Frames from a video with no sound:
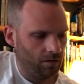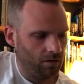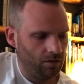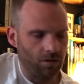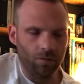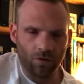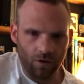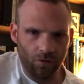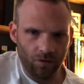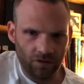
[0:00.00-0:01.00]
So I'm not going
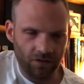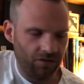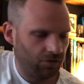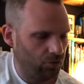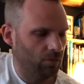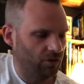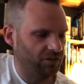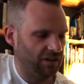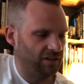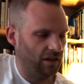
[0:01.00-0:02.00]
to go into too much
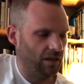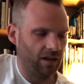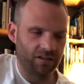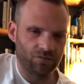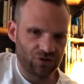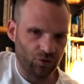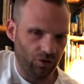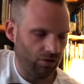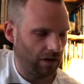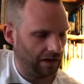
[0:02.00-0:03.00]
detail there because I'm sure
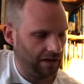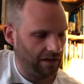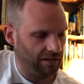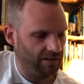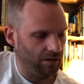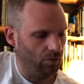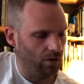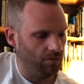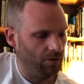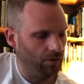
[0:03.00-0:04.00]
you can clearly see what
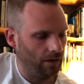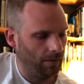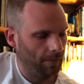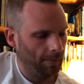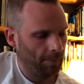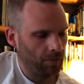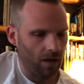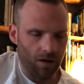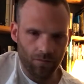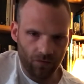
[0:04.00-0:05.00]
I'm doing.
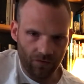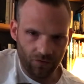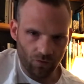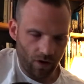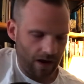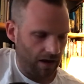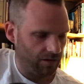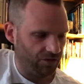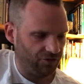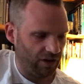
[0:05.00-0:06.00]
The right hand
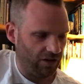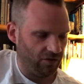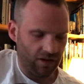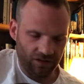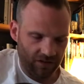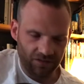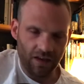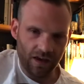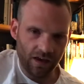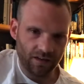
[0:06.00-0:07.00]
is staying
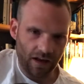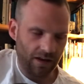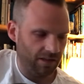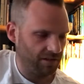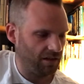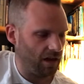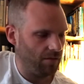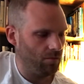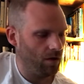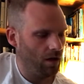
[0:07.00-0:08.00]
exactly the
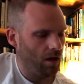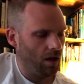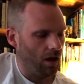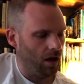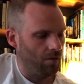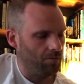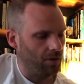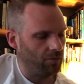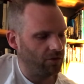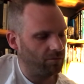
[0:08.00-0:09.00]
same, but
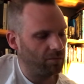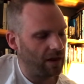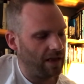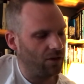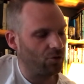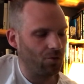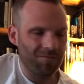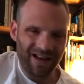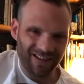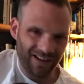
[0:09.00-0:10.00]
I'm just playing
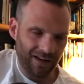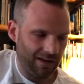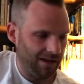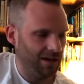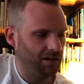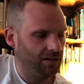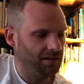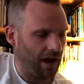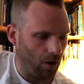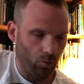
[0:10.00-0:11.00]
chromatically
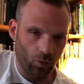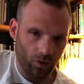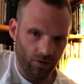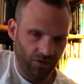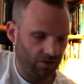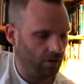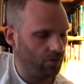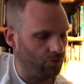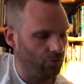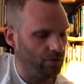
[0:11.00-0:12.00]
downwards
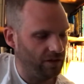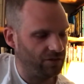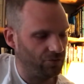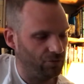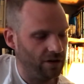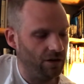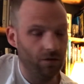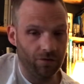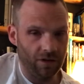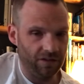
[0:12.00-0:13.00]
through these three
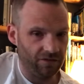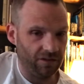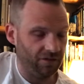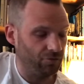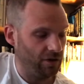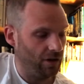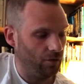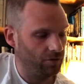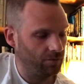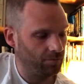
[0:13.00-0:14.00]
notes